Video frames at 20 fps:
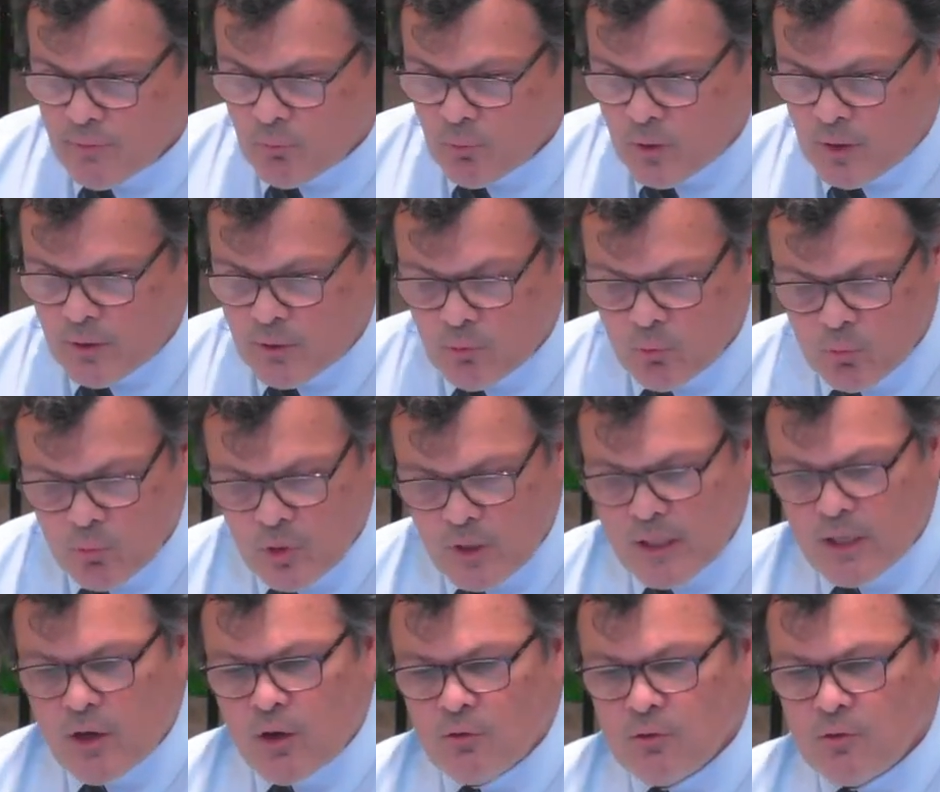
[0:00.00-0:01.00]
when
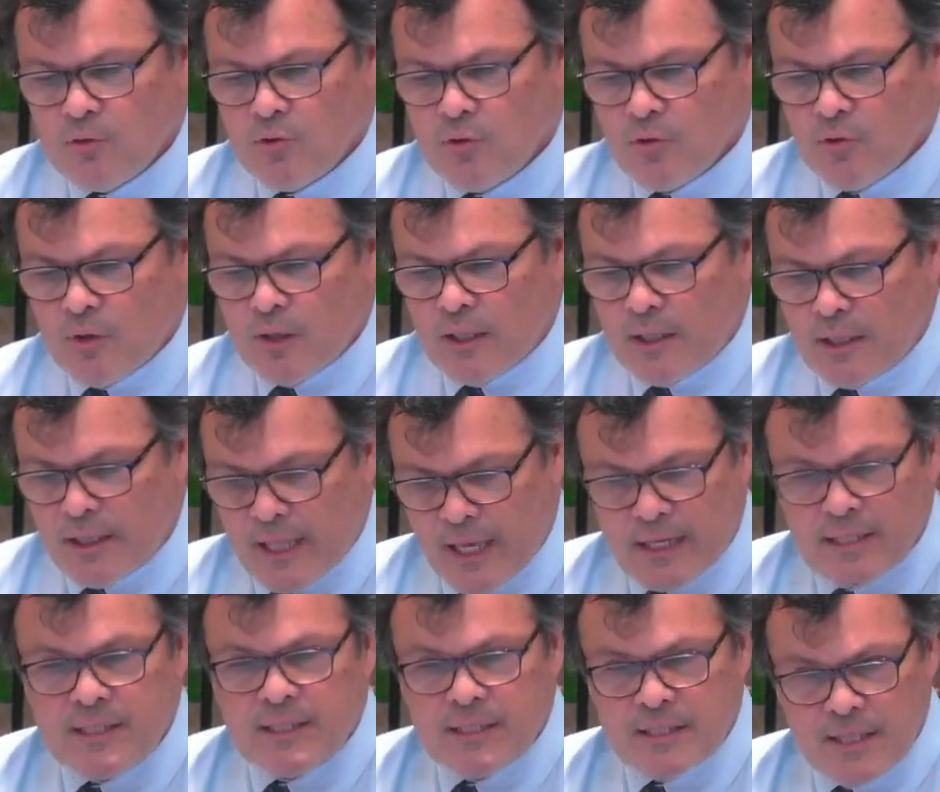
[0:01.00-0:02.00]
we go to the
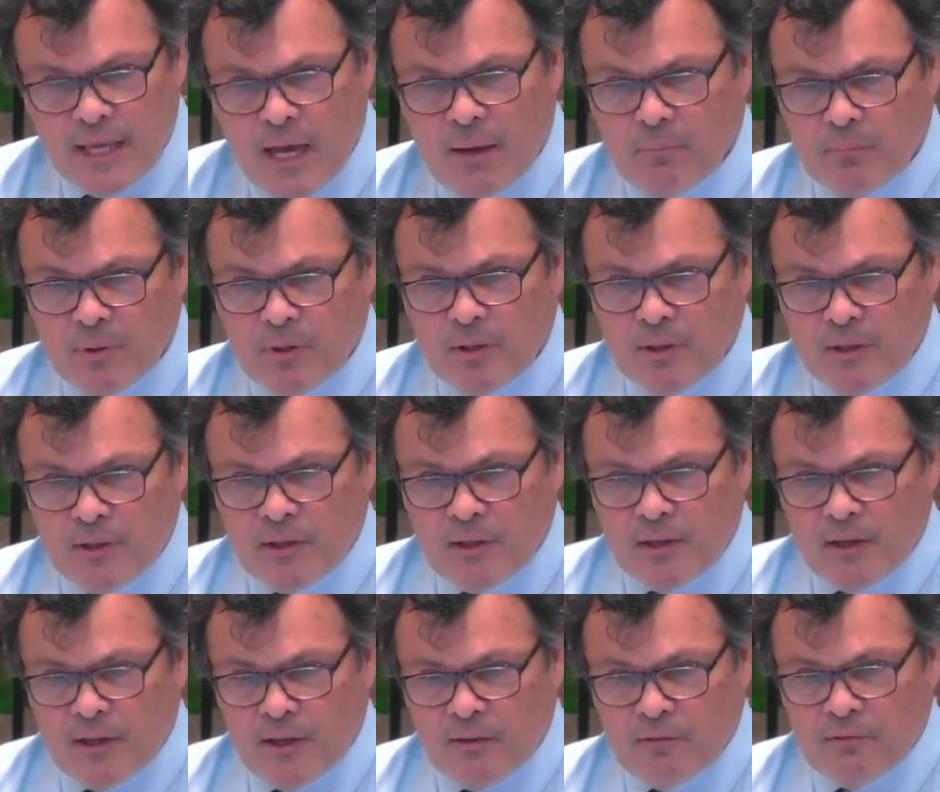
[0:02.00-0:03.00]
next step
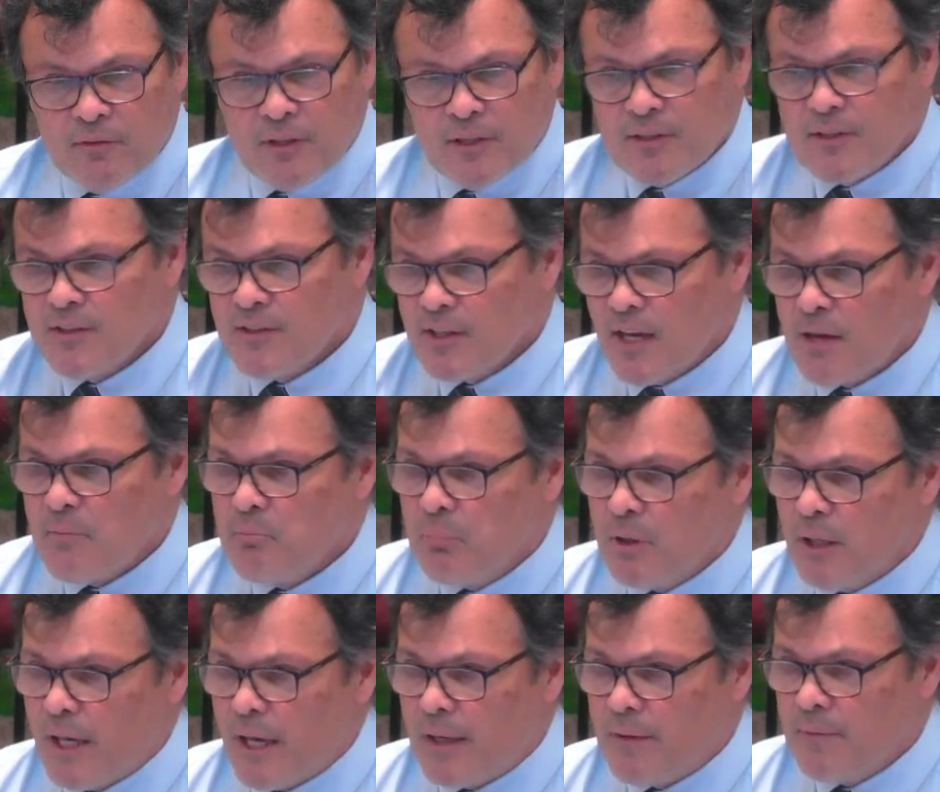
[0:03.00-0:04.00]
of this site
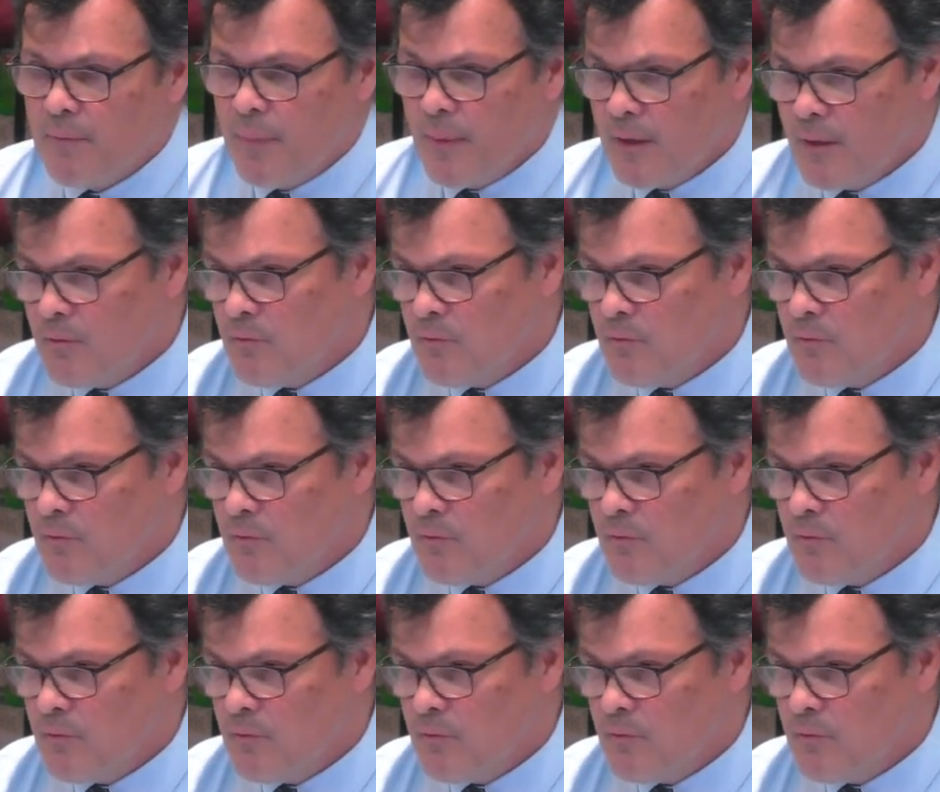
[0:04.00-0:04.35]
plan,